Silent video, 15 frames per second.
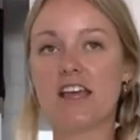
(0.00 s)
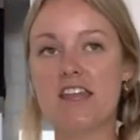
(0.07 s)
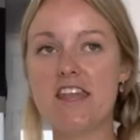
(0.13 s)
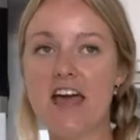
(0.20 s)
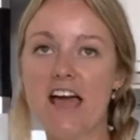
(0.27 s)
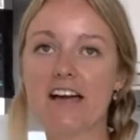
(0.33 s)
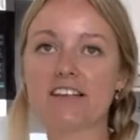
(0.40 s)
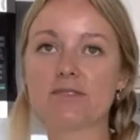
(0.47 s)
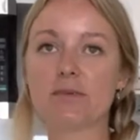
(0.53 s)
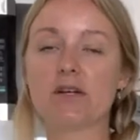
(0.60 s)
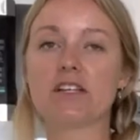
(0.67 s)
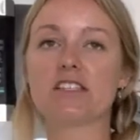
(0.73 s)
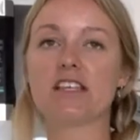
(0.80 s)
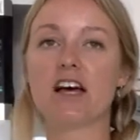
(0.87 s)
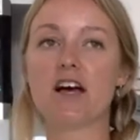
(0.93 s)
next
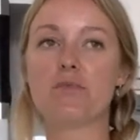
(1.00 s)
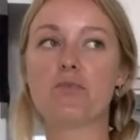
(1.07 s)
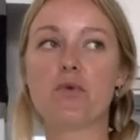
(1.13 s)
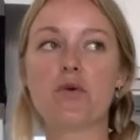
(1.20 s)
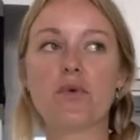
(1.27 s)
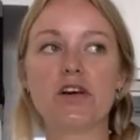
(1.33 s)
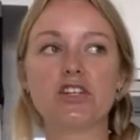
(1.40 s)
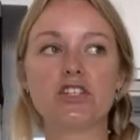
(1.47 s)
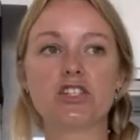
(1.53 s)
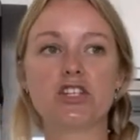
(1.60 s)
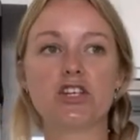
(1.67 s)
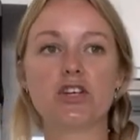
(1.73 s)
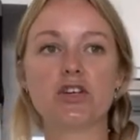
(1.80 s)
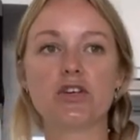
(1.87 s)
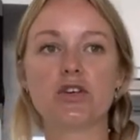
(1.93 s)
because we went
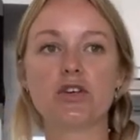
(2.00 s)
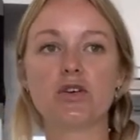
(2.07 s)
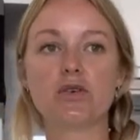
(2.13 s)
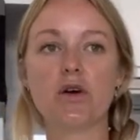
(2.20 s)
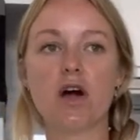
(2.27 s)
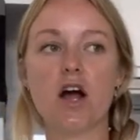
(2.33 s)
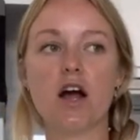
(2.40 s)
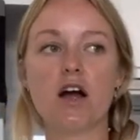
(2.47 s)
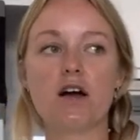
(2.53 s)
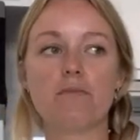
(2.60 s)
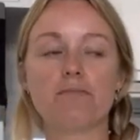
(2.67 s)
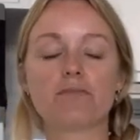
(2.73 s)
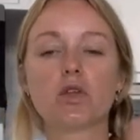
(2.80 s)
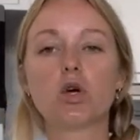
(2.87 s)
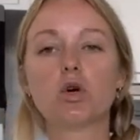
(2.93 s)
to,
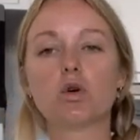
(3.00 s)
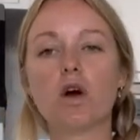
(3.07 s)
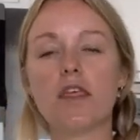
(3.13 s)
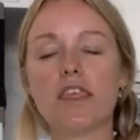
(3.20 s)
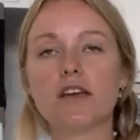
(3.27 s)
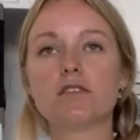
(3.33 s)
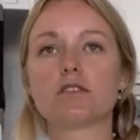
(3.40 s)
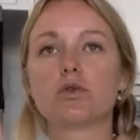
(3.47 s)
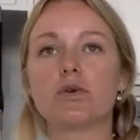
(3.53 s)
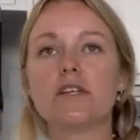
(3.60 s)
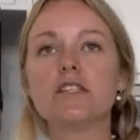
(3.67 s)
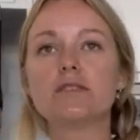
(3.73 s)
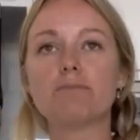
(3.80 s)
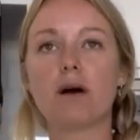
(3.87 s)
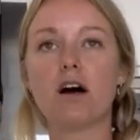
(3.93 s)
I think it's
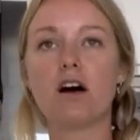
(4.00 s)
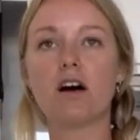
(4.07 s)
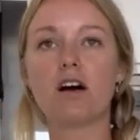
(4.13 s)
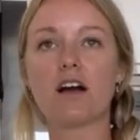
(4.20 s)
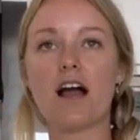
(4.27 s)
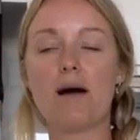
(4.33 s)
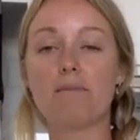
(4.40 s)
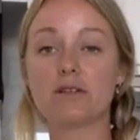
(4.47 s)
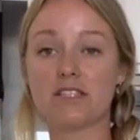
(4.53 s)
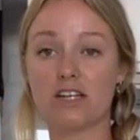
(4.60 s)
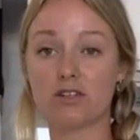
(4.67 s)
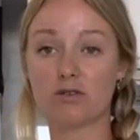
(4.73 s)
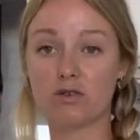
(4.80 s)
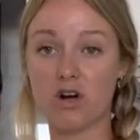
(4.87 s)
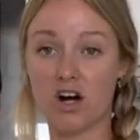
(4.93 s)
Queen's Park and
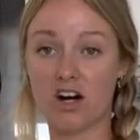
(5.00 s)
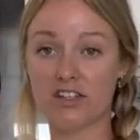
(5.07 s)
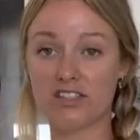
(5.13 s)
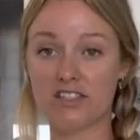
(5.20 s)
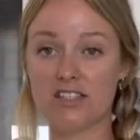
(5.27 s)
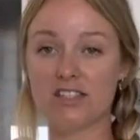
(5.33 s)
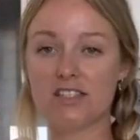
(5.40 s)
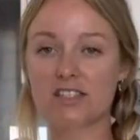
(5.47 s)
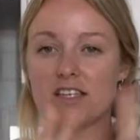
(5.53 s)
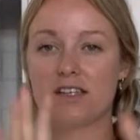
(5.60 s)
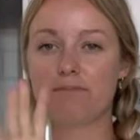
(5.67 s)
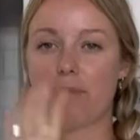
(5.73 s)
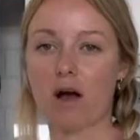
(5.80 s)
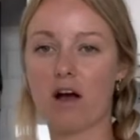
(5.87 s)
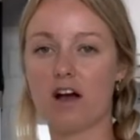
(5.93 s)
Botanical Gardens in
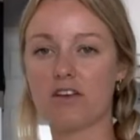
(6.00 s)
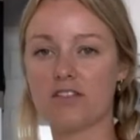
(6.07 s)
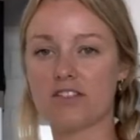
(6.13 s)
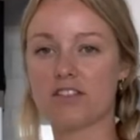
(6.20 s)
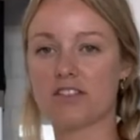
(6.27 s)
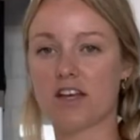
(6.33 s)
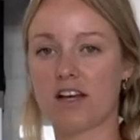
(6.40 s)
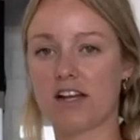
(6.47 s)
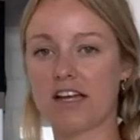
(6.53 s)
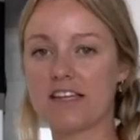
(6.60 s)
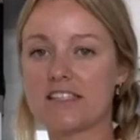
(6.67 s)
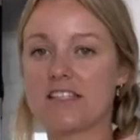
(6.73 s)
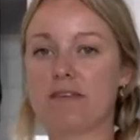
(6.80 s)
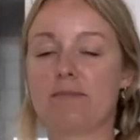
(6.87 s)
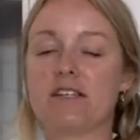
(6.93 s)
Perth's like
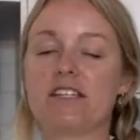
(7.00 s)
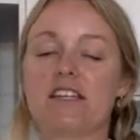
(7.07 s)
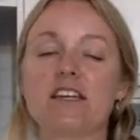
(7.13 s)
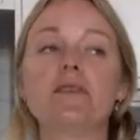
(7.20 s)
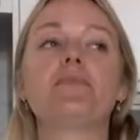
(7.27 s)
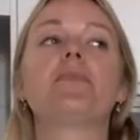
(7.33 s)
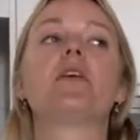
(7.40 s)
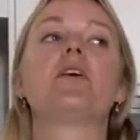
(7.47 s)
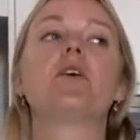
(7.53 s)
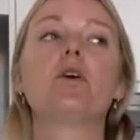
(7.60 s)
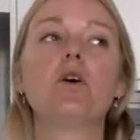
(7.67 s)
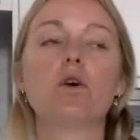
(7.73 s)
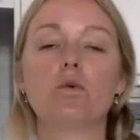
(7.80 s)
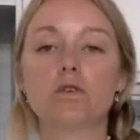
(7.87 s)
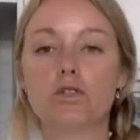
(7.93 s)
CBD,
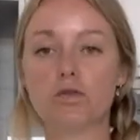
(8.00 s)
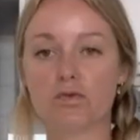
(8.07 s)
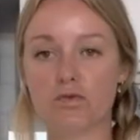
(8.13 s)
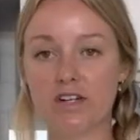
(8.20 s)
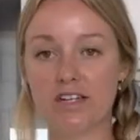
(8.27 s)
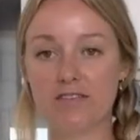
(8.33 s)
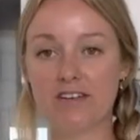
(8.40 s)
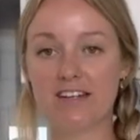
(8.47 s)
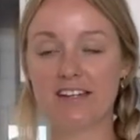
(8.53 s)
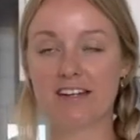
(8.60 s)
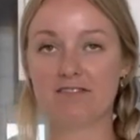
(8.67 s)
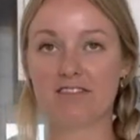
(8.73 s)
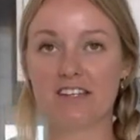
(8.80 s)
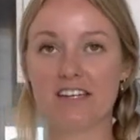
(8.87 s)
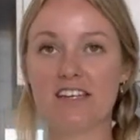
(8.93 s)
which was really, really
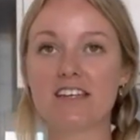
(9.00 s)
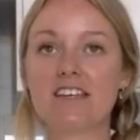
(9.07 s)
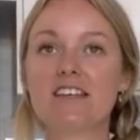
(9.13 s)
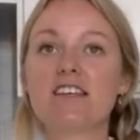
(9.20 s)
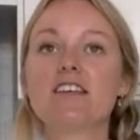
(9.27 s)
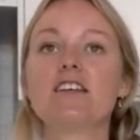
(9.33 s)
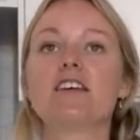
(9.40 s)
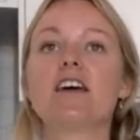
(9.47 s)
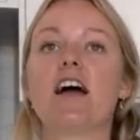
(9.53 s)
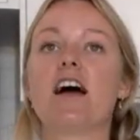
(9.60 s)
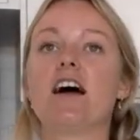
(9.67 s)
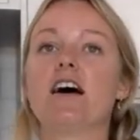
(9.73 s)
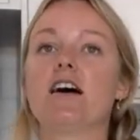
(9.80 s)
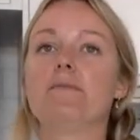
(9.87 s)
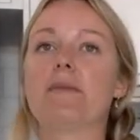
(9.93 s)
lovely.
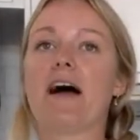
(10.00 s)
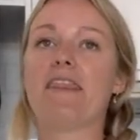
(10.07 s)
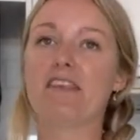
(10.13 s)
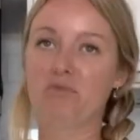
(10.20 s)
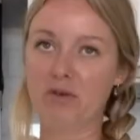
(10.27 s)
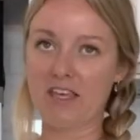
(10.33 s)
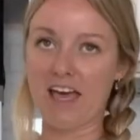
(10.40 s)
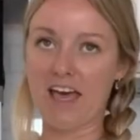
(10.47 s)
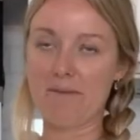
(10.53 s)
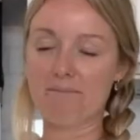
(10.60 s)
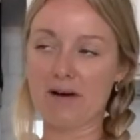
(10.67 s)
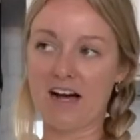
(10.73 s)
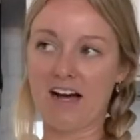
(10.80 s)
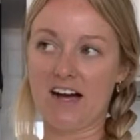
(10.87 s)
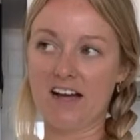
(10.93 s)
And then we came
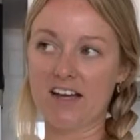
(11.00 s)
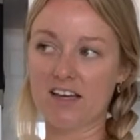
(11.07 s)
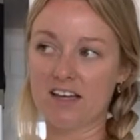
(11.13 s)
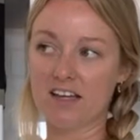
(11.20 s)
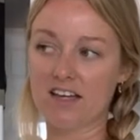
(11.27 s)
back,